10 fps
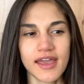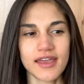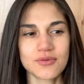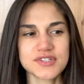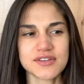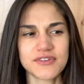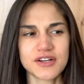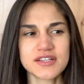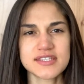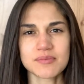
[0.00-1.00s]
It was a
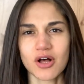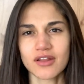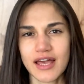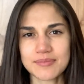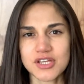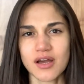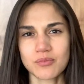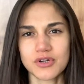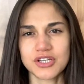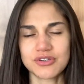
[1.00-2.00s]
very small laptop
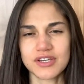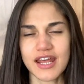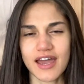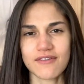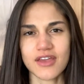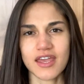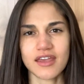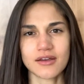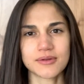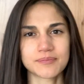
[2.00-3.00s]
where you could have
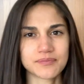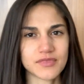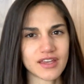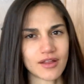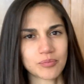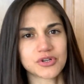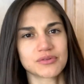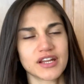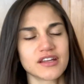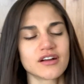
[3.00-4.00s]
a, um, I, I'll put it
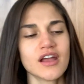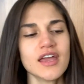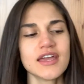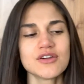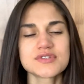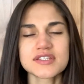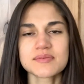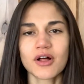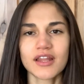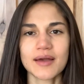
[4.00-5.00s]
right here. It was a
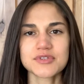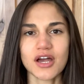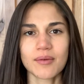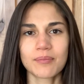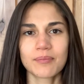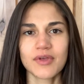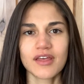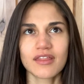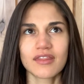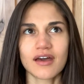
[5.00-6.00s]
small laptop
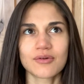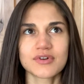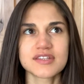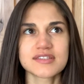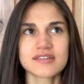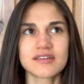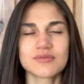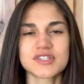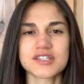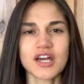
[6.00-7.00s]
that was, it
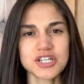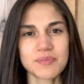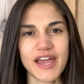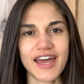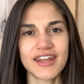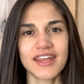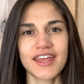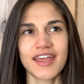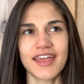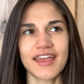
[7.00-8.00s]
was a touchpad
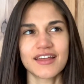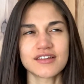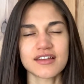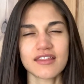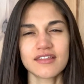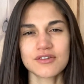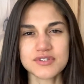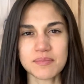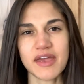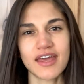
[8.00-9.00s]
and I think there was
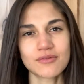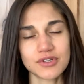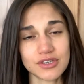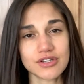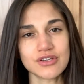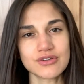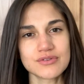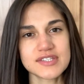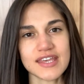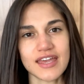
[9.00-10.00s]
a pen you could
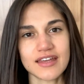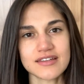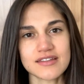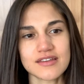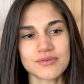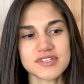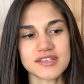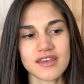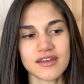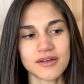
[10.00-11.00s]
use and it was
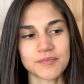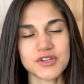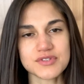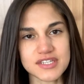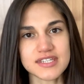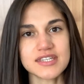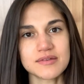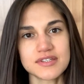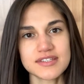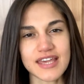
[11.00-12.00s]
a, um, there was a
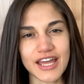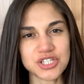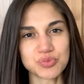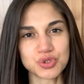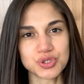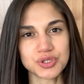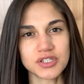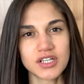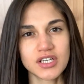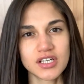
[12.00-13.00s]
detachable
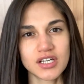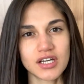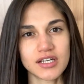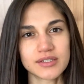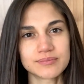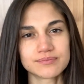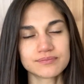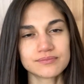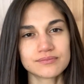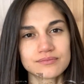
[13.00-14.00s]

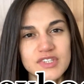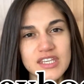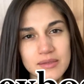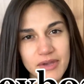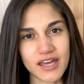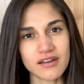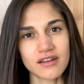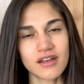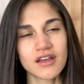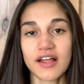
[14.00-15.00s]
um, keypad.
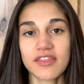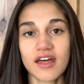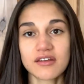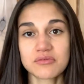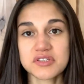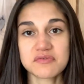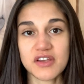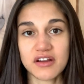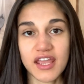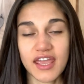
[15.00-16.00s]
I thought it was
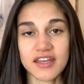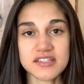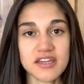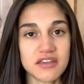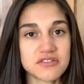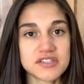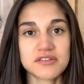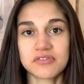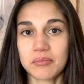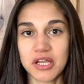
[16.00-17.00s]
very handy. I used
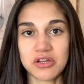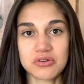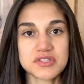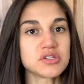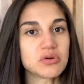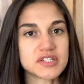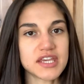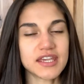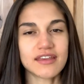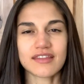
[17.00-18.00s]
it for my notes, note
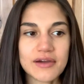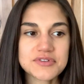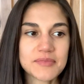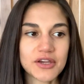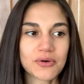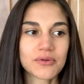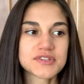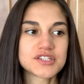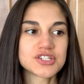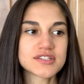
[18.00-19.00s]
taking. That was my goal
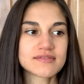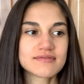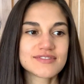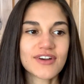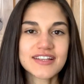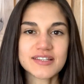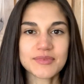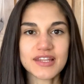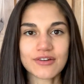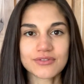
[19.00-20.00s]
is to just find
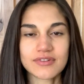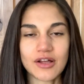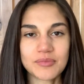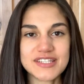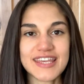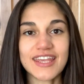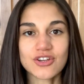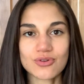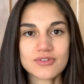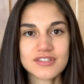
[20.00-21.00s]
something that'll help me take
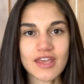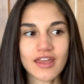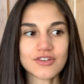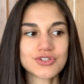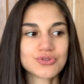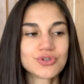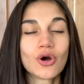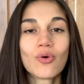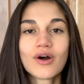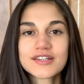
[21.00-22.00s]
notes and to
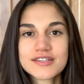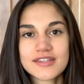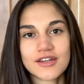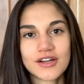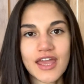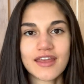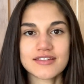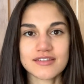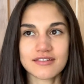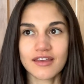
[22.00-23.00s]
go onto the internet and
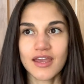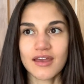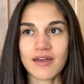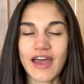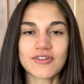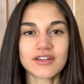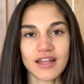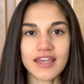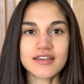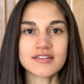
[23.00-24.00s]
to have it
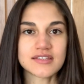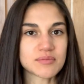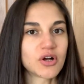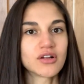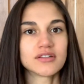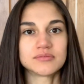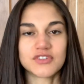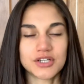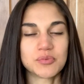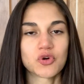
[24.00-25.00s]
light and small and
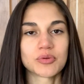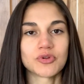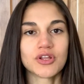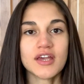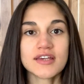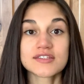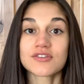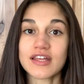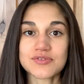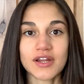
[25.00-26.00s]
very portable. So
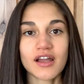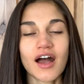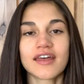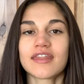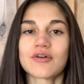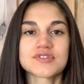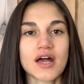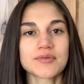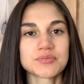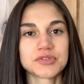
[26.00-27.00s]
that's what I got and that was
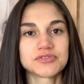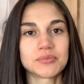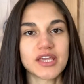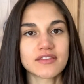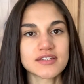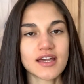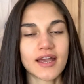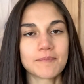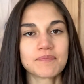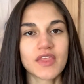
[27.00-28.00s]
optimal for me at the
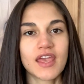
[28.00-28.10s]
time.